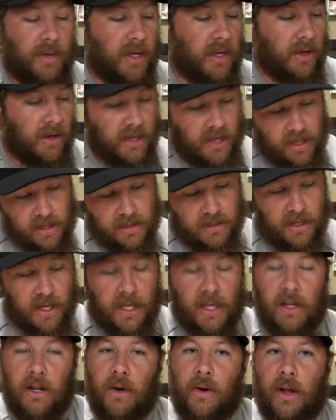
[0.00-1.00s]
he's
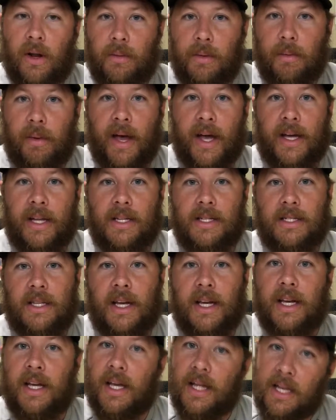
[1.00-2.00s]
like, you know what, I'll be back in a
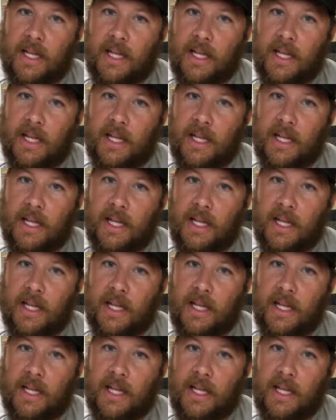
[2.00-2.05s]
second.